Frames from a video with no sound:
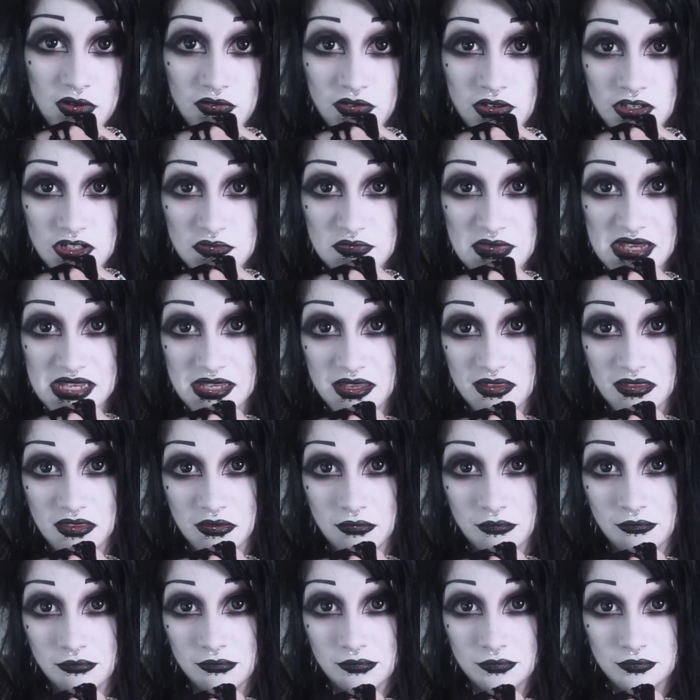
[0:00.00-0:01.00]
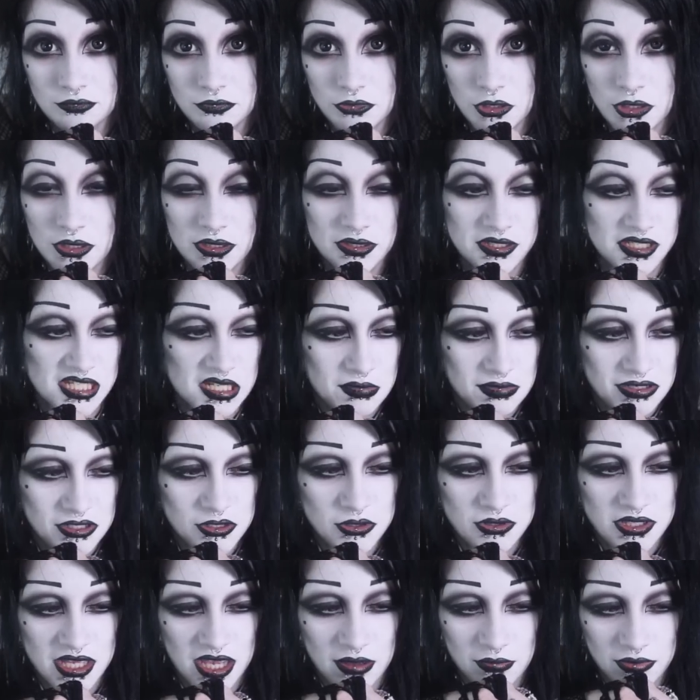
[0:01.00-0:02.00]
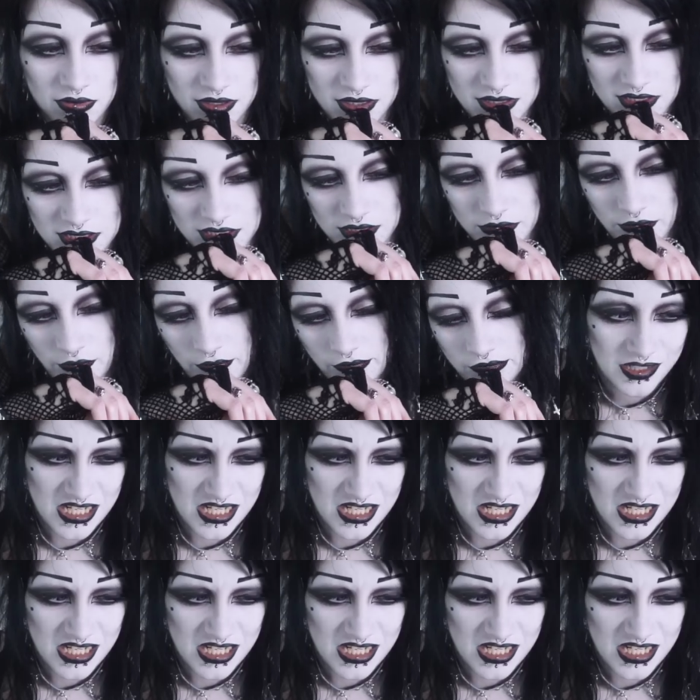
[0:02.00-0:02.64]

I finished making them. You didn't see me do that, but I did.